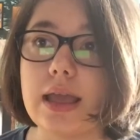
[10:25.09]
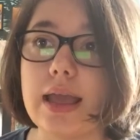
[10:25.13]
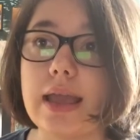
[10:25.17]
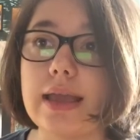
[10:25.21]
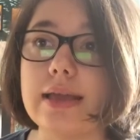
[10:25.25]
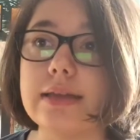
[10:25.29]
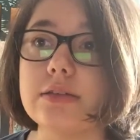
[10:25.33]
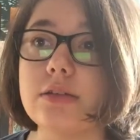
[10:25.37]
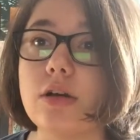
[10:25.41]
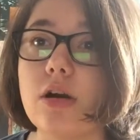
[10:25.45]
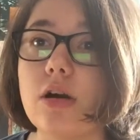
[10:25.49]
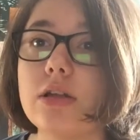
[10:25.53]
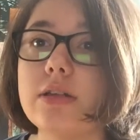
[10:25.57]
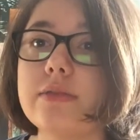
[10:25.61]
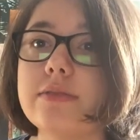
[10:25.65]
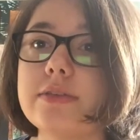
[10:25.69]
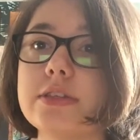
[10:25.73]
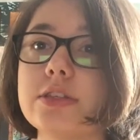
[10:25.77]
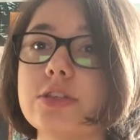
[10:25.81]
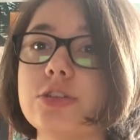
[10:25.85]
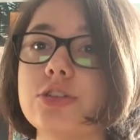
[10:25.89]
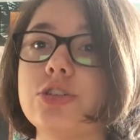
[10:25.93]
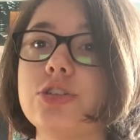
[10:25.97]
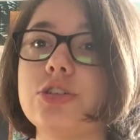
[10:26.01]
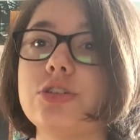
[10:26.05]
And all of
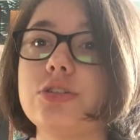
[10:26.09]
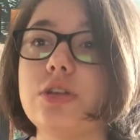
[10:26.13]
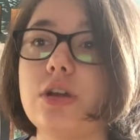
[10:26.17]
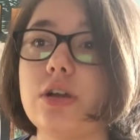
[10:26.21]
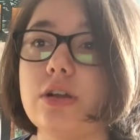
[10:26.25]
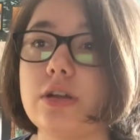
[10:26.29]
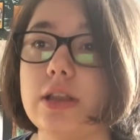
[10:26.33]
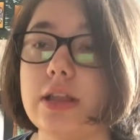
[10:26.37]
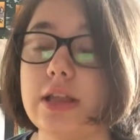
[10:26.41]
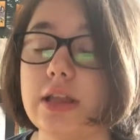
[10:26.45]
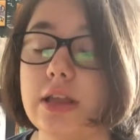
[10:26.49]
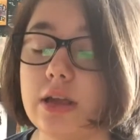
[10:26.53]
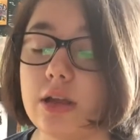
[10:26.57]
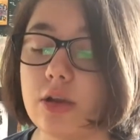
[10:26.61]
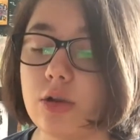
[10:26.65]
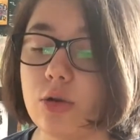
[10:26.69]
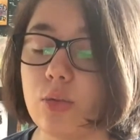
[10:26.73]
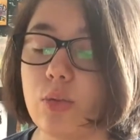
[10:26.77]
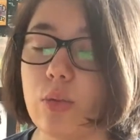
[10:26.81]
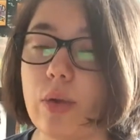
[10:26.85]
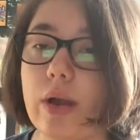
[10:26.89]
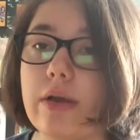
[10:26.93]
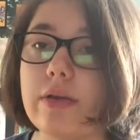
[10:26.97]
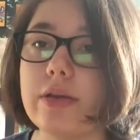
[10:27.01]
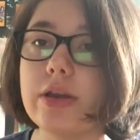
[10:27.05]
us are like
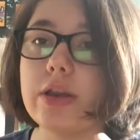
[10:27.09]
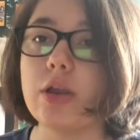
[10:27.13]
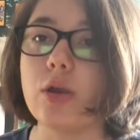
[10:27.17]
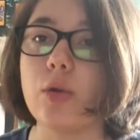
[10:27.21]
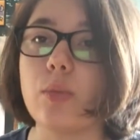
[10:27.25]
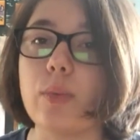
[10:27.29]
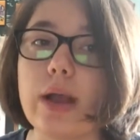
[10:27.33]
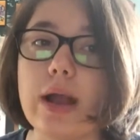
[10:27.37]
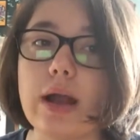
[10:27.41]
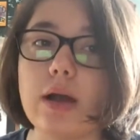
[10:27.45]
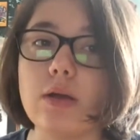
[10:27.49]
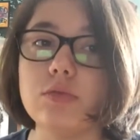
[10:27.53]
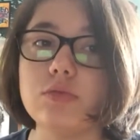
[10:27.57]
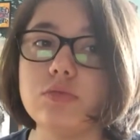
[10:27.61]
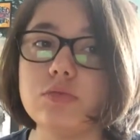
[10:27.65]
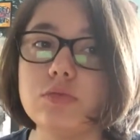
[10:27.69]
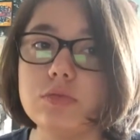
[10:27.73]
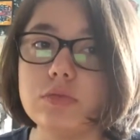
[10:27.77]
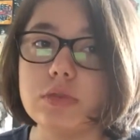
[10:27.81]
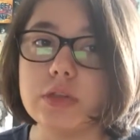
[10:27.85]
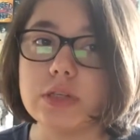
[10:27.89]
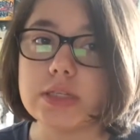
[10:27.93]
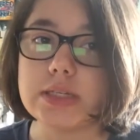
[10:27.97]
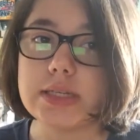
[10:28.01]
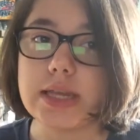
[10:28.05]
crowding
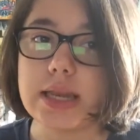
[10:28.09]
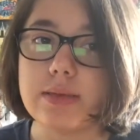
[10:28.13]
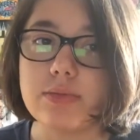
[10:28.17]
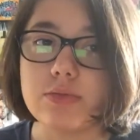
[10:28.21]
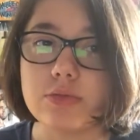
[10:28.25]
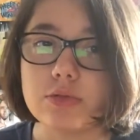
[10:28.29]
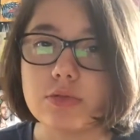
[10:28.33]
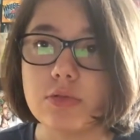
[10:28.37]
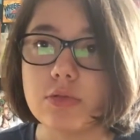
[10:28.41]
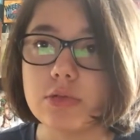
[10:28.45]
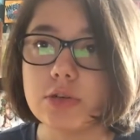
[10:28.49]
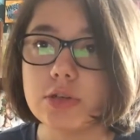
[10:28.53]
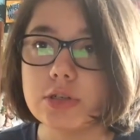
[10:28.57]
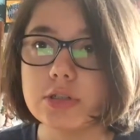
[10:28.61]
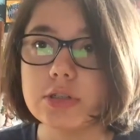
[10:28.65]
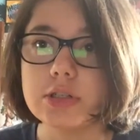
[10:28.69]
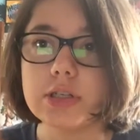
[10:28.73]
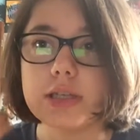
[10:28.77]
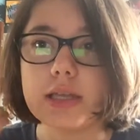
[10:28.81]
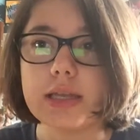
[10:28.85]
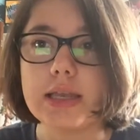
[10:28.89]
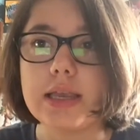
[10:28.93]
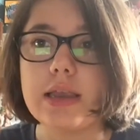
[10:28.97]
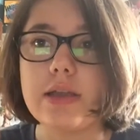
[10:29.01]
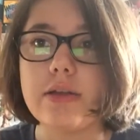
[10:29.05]
around this tape recorder to
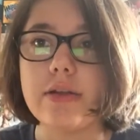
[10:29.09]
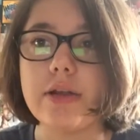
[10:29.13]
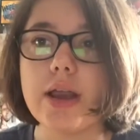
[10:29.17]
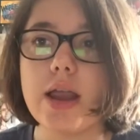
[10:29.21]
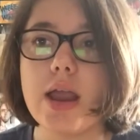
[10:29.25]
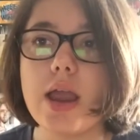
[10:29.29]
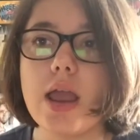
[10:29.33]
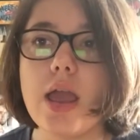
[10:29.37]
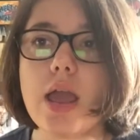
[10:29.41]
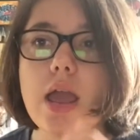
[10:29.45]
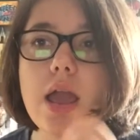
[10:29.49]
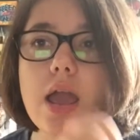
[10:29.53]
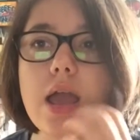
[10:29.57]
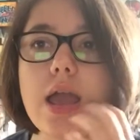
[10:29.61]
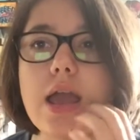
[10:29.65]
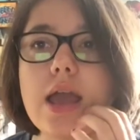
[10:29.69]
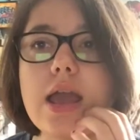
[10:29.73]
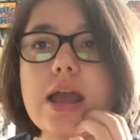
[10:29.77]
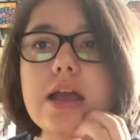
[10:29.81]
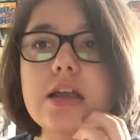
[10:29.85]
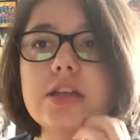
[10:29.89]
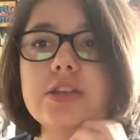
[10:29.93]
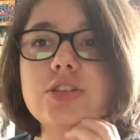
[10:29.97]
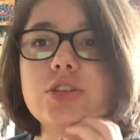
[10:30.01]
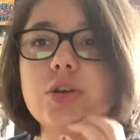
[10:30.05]
like hear it.
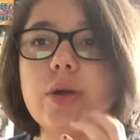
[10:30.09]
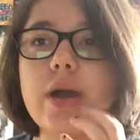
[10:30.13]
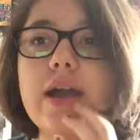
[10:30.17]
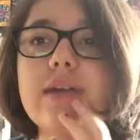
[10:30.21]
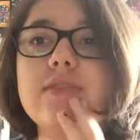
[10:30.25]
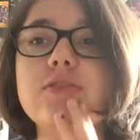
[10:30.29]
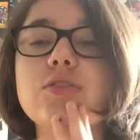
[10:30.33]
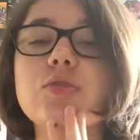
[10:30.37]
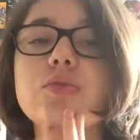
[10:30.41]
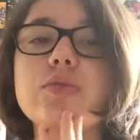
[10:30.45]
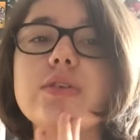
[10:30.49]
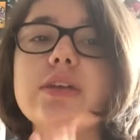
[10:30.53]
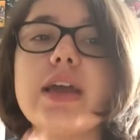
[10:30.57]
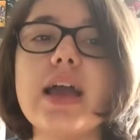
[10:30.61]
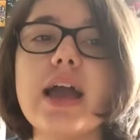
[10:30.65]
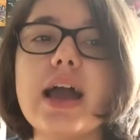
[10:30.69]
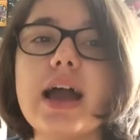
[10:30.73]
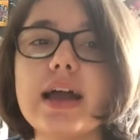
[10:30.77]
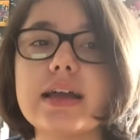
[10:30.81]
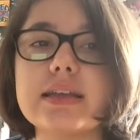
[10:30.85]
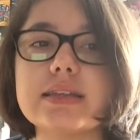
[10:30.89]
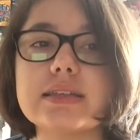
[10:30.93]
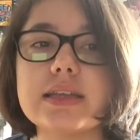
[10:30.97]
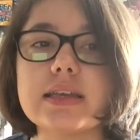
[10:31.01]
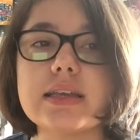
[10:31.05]
And so after we
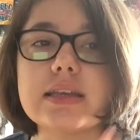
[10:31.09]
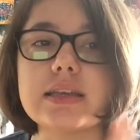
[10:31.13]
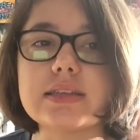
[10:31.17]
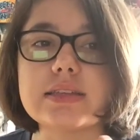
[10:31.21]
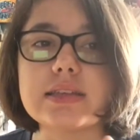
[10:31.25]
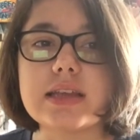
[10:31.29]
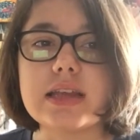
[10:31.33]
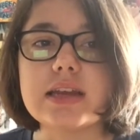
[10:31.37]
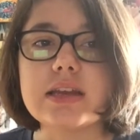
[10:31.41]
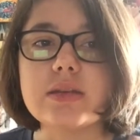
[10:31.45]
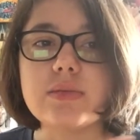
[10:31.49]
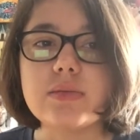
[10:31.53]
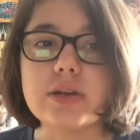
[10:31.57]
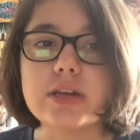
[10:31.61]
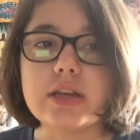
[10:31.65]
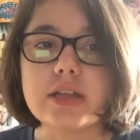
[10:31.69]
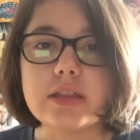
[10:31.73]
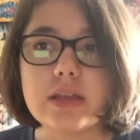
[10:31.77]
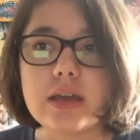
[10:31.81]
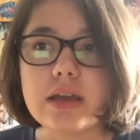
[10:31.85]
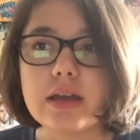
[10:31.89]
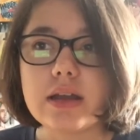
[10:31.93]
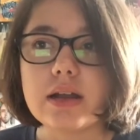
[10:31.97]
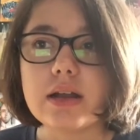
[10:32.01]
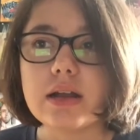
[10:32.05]
asked like, is anybody
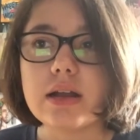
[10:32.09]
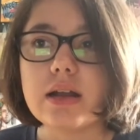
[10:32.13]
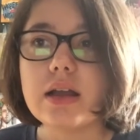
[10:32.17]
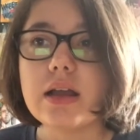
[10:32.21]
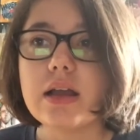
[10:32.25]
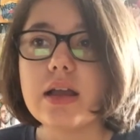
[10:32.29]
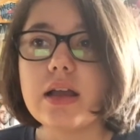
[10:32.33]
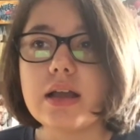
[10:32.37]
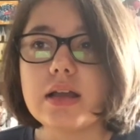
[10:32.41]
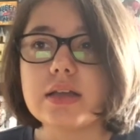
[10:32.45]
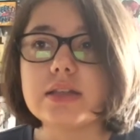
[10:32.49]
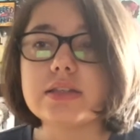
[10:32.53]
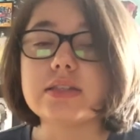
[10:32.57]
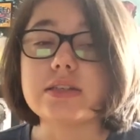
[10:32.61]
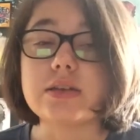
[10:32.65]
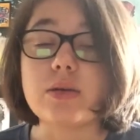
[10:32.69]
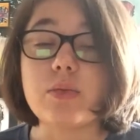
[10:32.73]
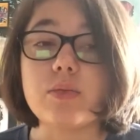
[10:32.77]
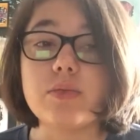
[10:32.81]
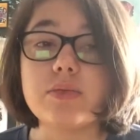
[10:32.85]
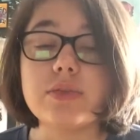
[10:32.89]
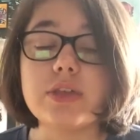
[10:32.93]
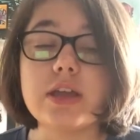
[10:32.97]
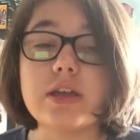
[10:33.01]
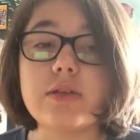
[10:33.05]
there?
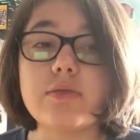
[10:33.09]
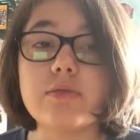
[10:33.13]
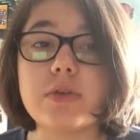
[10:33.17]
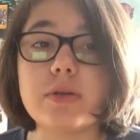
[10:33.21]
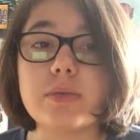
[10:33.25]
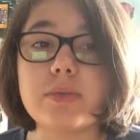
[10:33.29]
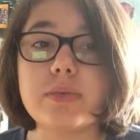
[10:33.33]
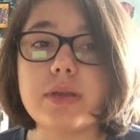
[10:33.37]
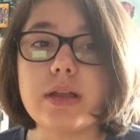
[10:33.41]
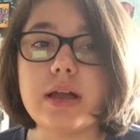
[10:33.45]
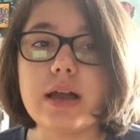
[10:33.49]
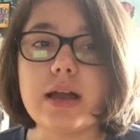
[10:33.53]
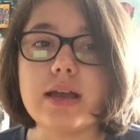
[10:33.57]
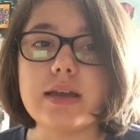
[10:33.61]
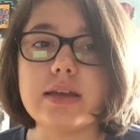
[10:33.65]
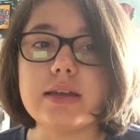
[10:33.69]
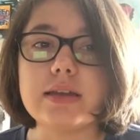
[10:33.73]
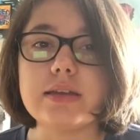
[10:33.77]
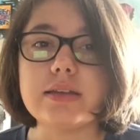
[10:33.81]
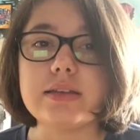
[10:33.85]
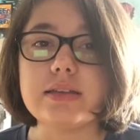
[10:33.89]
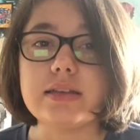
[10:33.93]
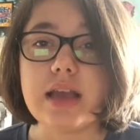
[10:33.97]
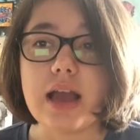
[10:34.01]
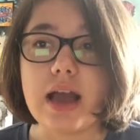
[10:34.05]
Something replied
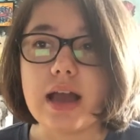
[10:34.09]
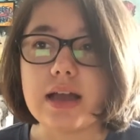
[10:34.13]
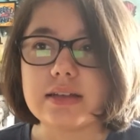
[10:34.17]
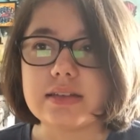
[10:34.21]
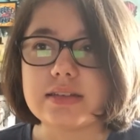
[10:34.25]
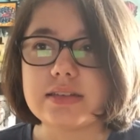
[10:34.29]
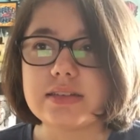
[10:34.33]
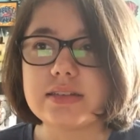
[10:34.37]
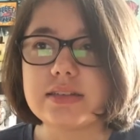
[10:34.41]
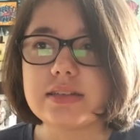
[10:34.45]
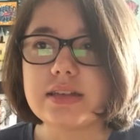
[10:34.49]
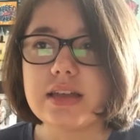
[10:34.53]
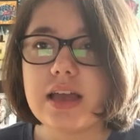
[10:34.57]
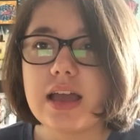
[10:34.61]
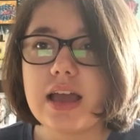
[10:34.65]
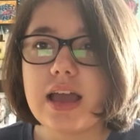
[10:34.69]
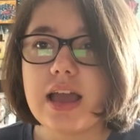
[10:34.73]
yes.